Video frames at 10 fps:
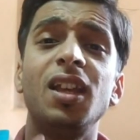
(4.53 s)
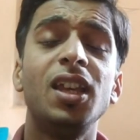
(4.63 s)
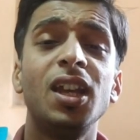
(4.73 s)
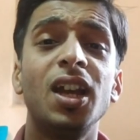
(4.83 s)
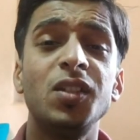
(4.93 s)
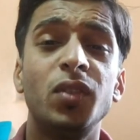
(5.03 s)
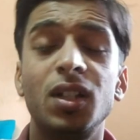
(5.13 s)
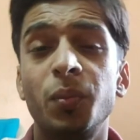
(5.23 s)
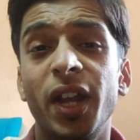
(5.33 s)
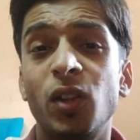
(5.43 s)
hey guys
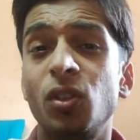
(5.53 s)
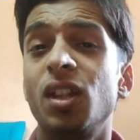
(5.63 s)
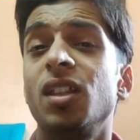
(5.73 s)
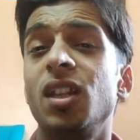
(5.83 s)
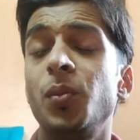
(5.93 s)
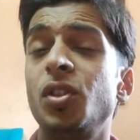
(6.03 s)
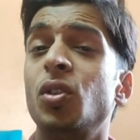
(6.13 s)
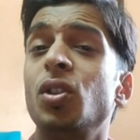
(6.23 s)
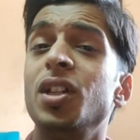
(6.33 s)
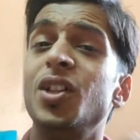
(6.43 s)
welcome back to another
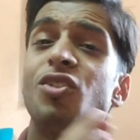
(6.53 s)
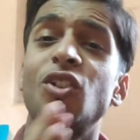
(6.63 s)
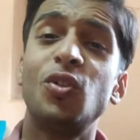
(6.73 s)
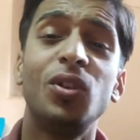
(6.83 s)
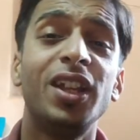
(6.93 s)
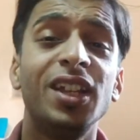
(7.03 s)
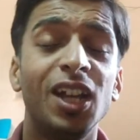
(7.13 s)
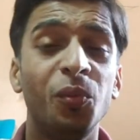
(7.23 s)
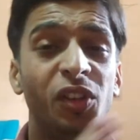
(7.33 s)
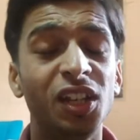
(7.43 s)
episode so today
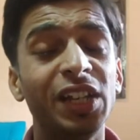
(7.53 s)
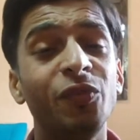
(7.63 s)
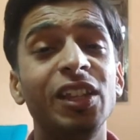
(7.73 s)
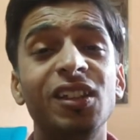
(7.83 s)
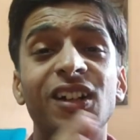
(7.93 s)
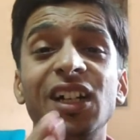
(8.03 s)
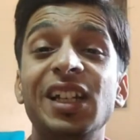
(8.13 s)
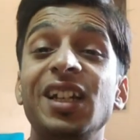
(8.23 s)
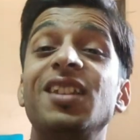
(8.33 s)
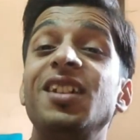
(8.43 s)
i am here with
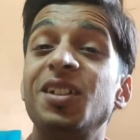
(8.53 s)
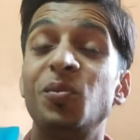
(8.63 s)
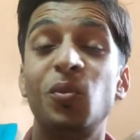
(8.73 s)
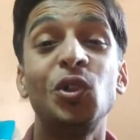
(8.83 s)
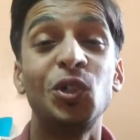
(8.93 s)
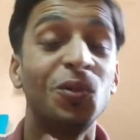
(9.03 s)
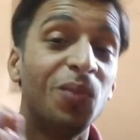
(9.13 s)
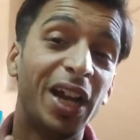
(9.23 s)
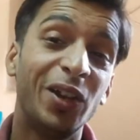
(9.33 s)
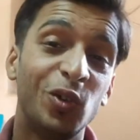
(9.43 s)
another book
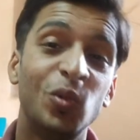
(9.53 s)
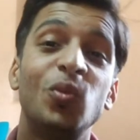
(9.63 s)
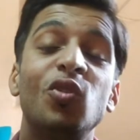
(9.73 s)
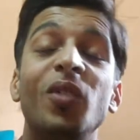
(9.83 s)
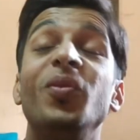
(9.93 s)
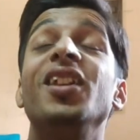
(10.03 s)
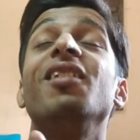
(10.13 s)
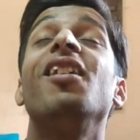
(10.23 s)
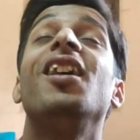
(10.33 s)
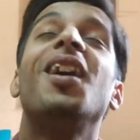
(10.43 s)
by om swami
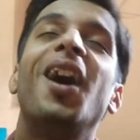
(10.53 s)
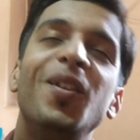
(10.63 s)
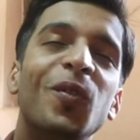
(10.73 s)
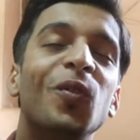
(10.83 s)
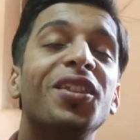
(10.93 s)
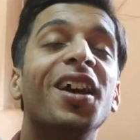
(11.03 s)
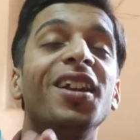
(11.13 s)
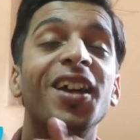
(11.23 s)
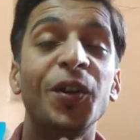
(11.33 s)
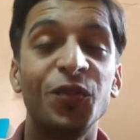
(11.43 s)
i know
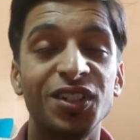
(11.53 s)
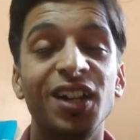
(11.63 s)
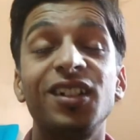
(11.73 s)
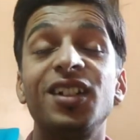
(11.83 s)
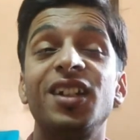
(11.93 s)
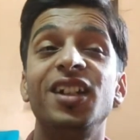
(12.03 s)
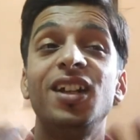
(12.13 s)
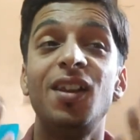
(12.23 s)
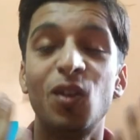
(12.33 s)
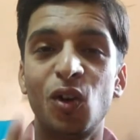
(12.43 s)
that i have started
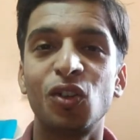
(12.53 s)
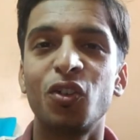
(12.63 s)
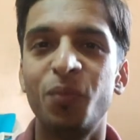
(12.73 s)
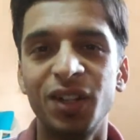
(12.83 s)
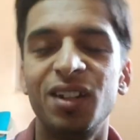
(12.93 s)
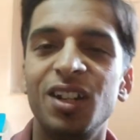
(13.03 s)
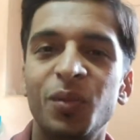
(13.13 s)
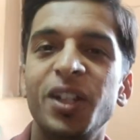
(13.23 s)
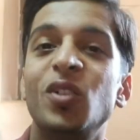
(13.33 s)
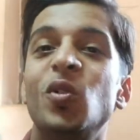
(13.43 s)
reading a lot of
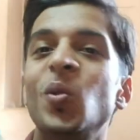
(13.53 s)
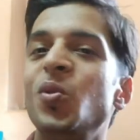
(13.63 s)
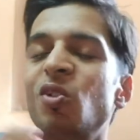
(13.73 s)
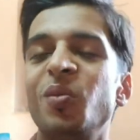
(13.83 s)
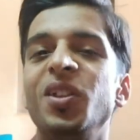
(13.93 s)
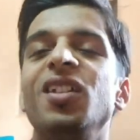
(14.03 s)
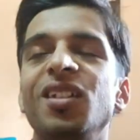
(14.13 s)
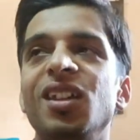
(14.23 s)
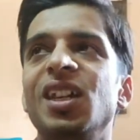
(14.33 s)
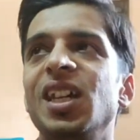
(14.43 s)
material by the om swami
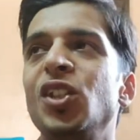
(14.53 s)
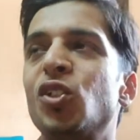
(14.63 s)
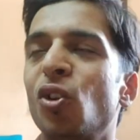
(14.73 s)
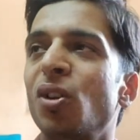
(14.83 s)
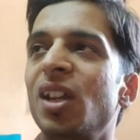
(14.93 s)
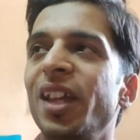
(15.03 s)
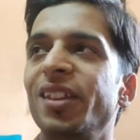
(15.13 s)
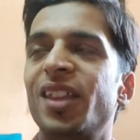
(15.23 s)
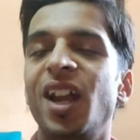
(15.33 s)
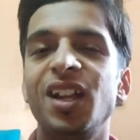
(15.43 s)
it's not
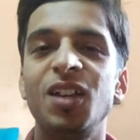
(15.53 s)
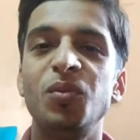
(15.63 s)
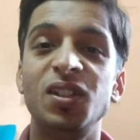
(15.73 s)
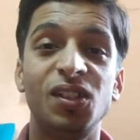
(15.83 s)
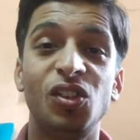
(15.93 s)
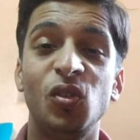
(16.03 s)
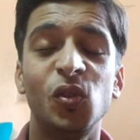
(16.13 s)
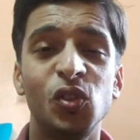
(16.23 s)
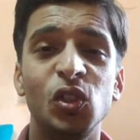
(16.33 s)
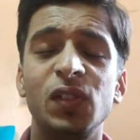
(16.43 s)
like that i am his a
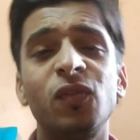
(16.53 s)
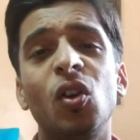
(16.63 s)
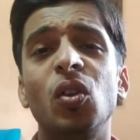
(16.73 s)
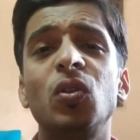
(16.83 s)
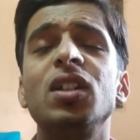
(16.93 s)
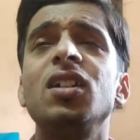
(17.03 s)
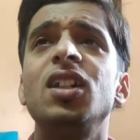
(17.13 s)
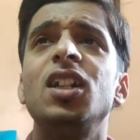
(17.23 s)
huge huge follower